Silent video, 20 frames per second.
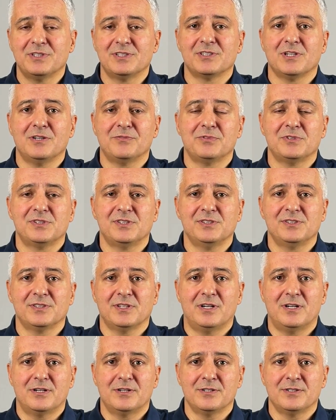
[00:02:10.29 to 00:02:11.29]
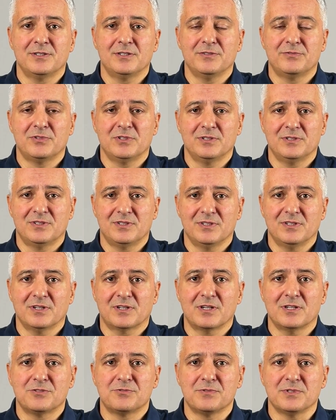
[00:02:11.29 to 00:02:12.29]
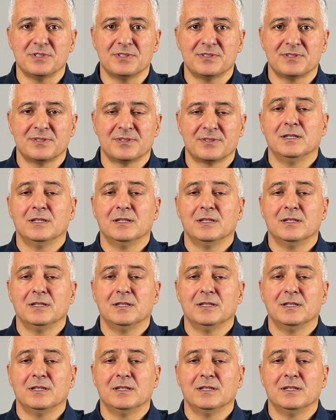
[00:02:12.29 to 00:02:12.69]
these offices are in different countries.